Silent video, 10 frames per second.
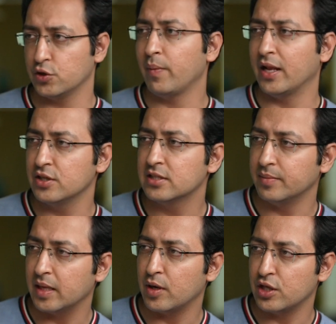You mentioned
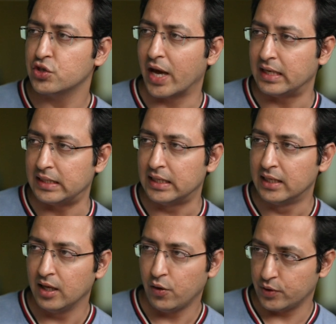something about the channel,
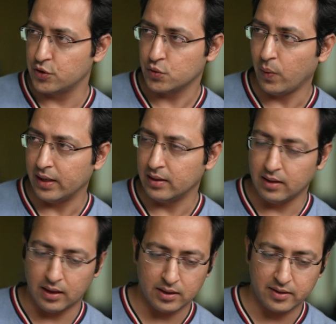which is what
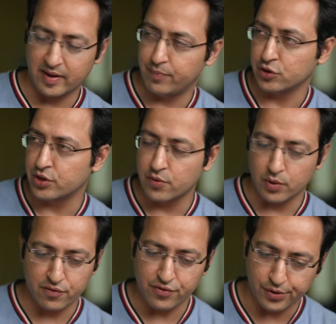the web push didn't
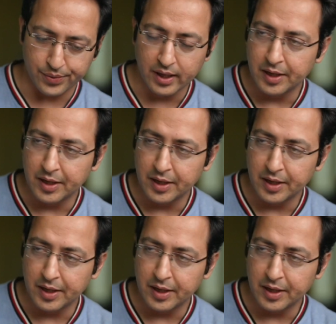work for you.